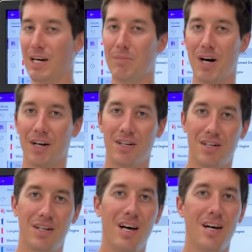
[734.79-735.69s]
I'm not
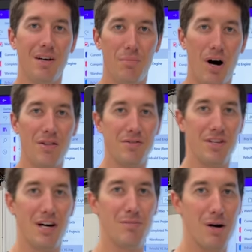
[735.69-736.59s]
gonna bother
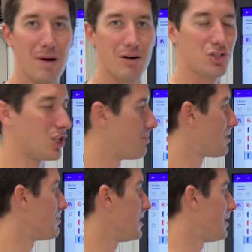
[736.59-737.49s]
them about
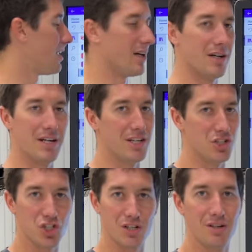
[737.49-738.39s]
shipping me an
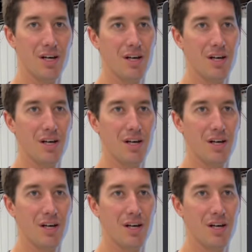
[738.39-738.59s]
engine.